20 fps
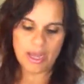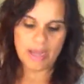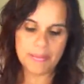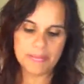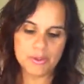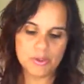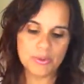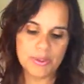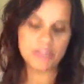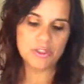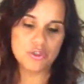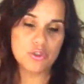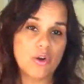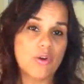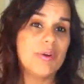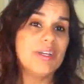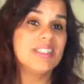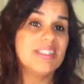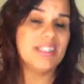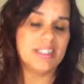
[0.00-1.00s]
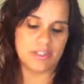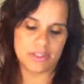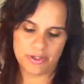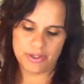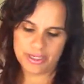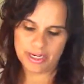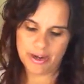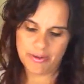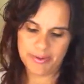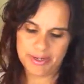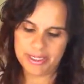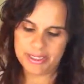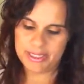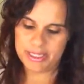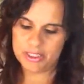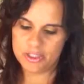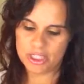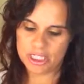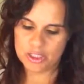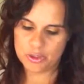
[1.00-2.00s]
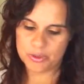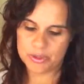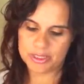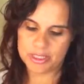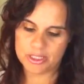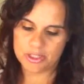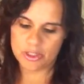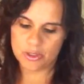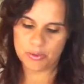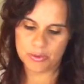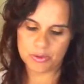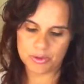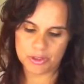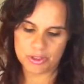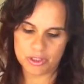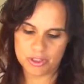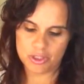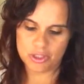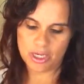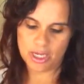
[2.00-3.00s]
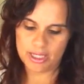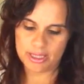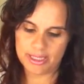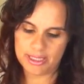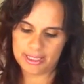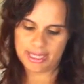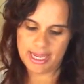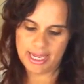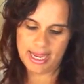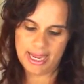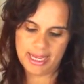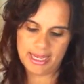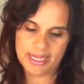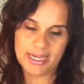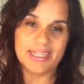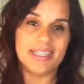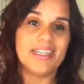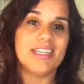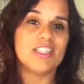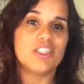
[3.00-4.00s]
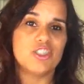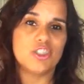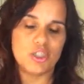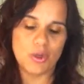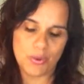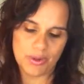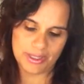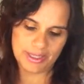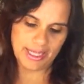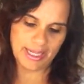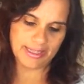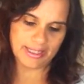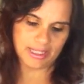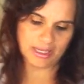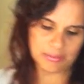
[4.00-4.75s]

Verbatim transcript: I'm doing Jory's dessert. I already did Joshua's dessert, which was the chocolate cake, and I did a show on that that